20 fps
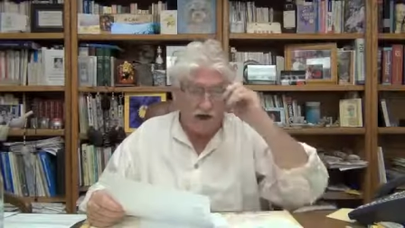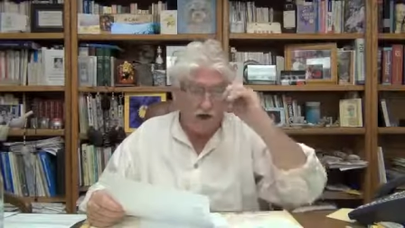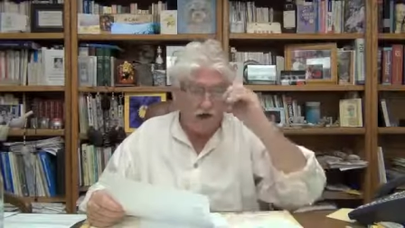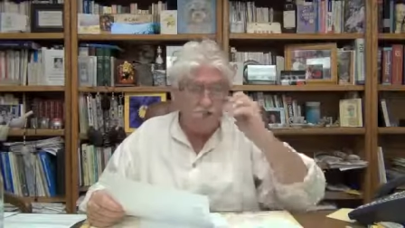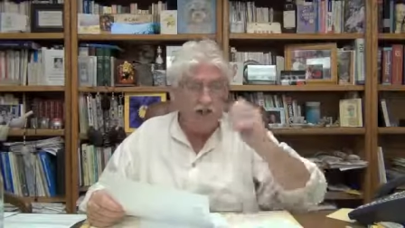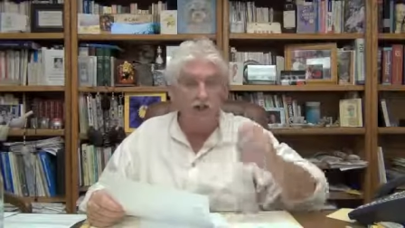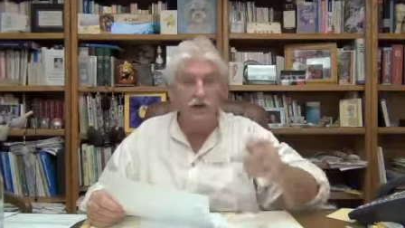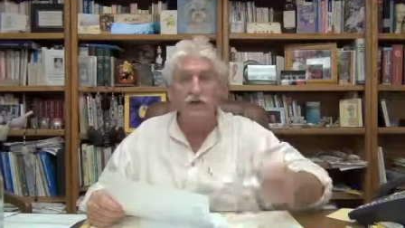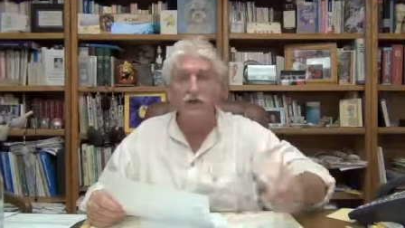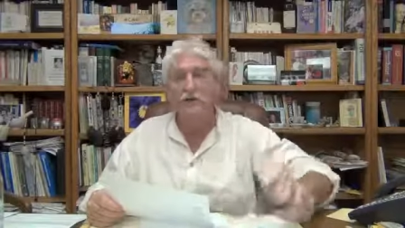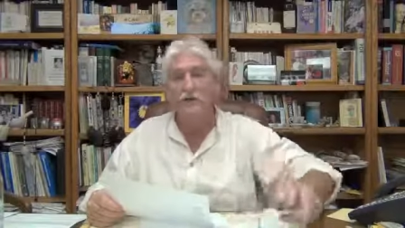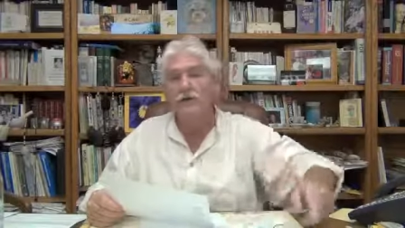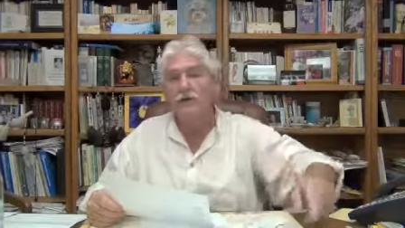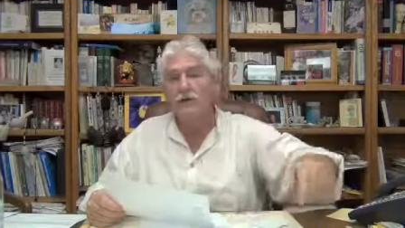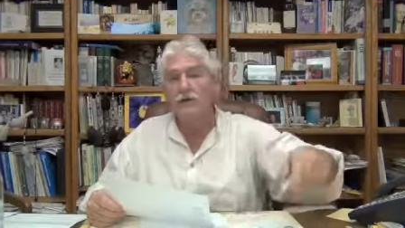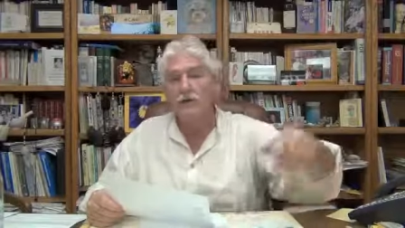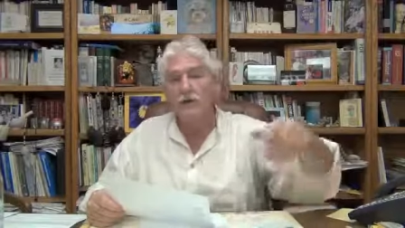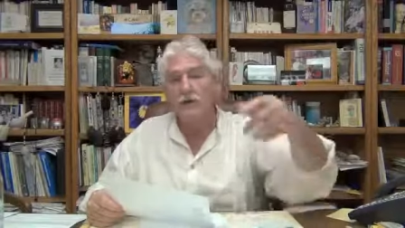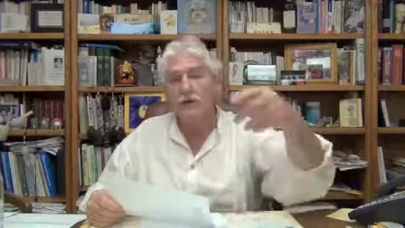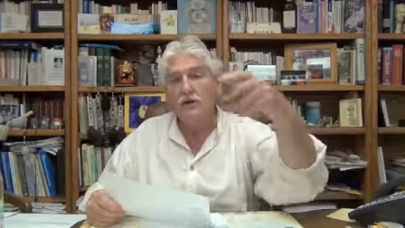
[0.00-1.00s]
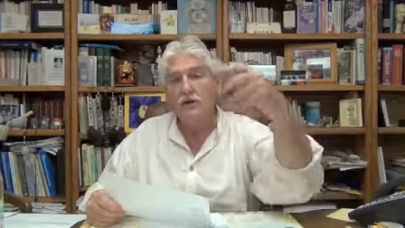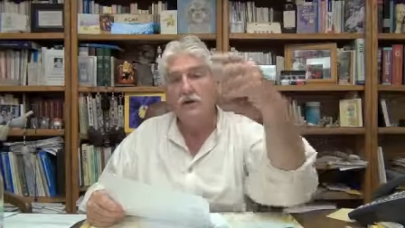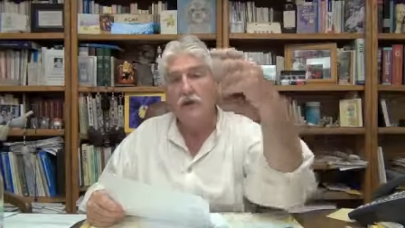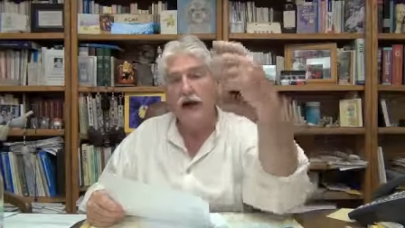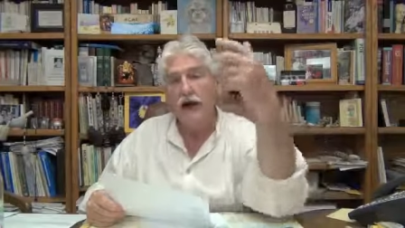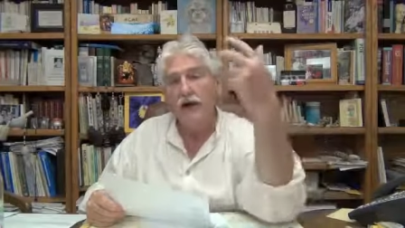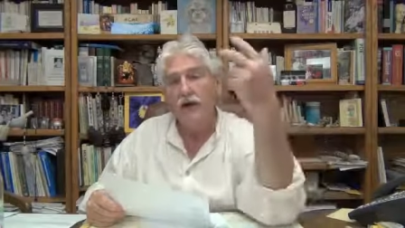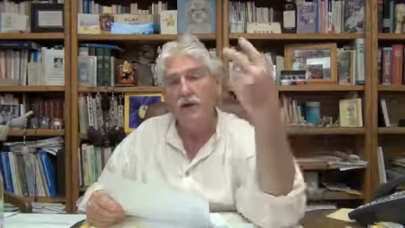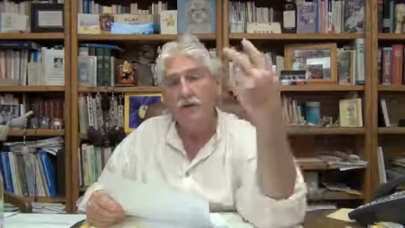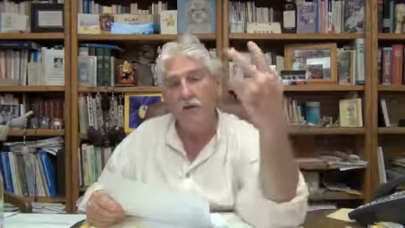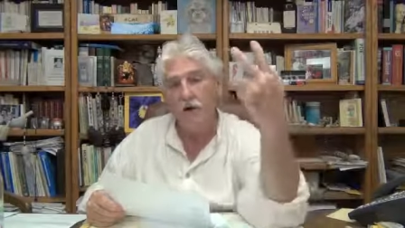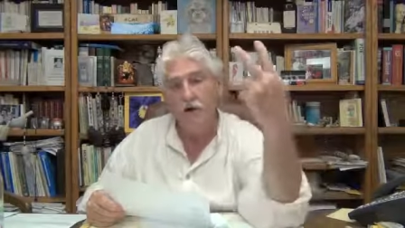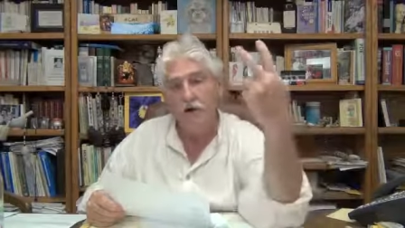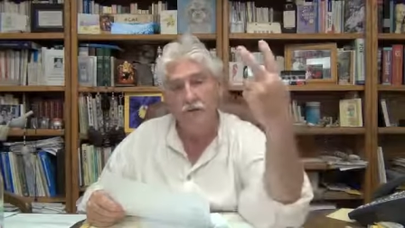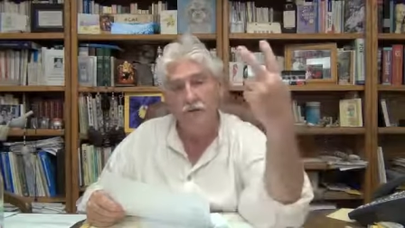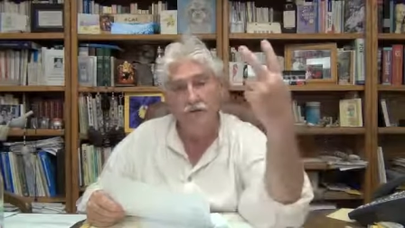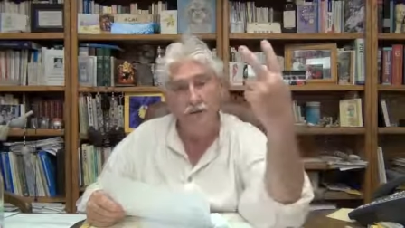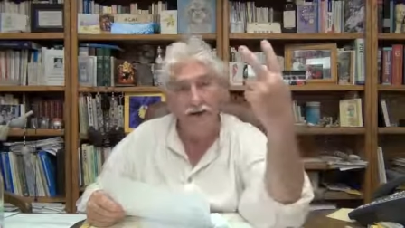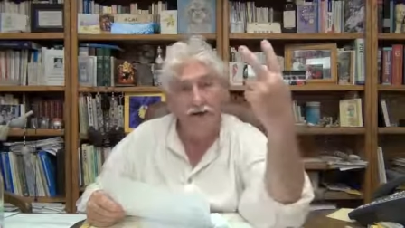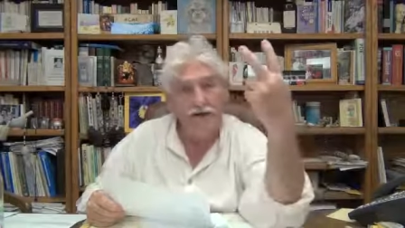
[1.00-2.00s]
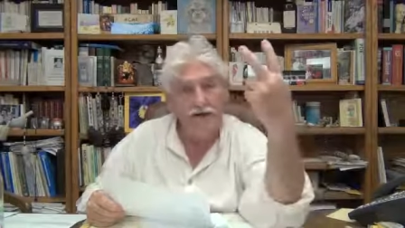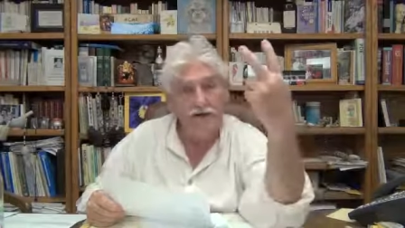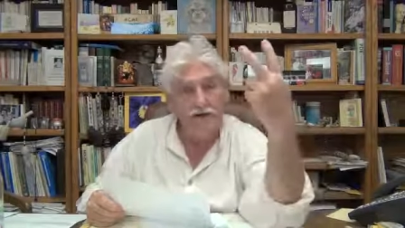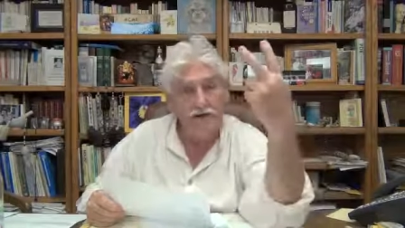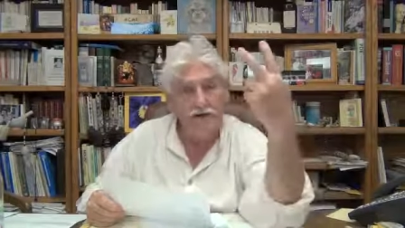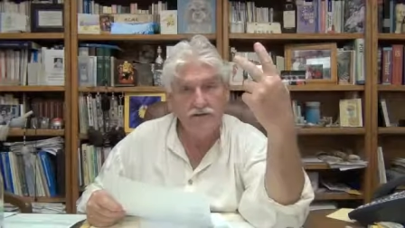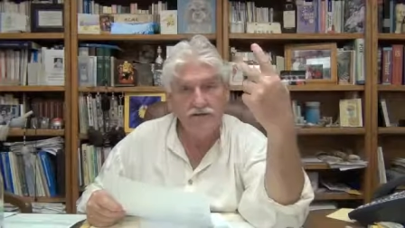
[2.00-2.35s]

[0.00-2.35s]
on two thyroid medication.